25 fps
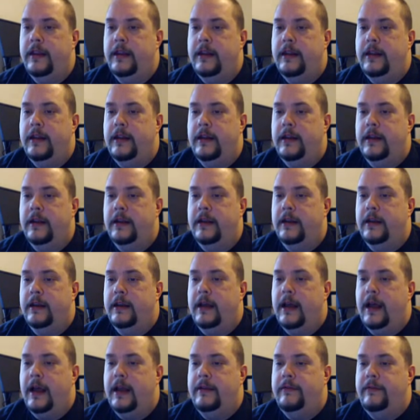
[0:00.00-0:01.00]
The
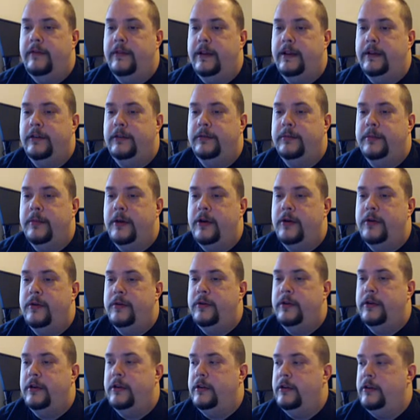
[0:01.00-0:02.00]
iFace
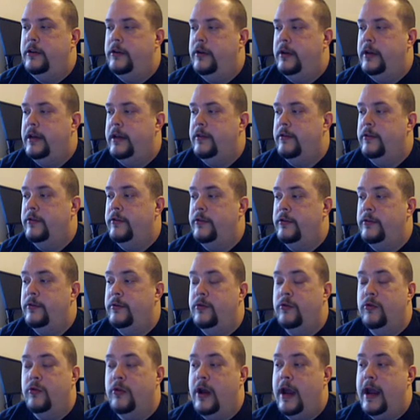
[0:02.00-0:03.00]
mode, you can either do
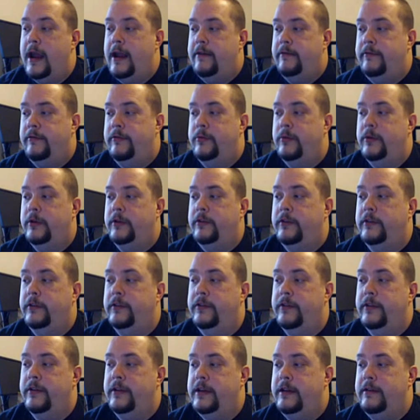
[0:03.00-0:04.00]
graph, which
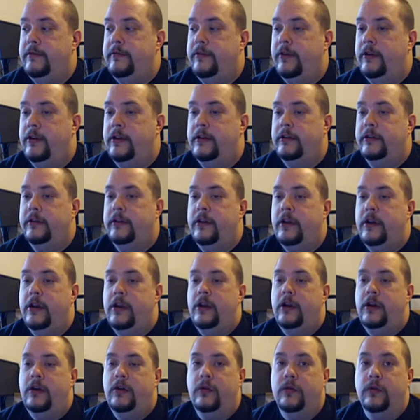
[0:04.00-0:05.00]
is the default,
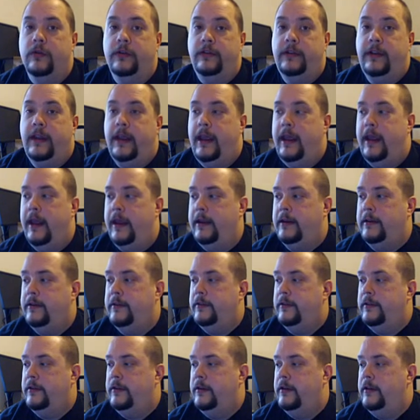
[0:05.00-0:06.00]
or
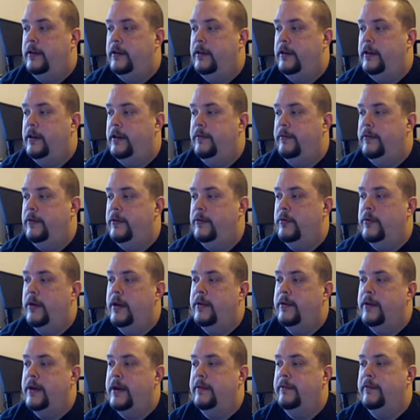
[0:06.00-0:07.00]
text if you'd
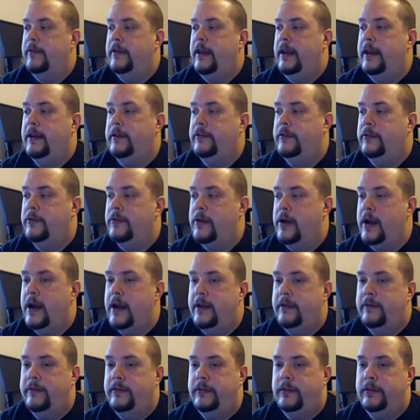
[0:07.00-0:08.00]
rather have text
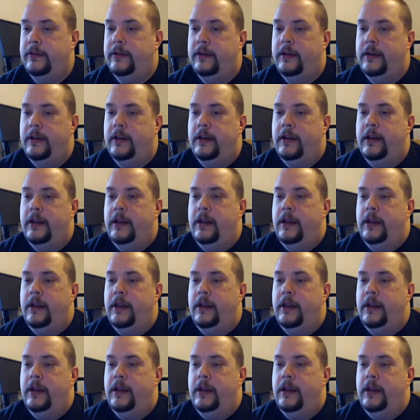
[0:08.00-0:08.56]
graphs.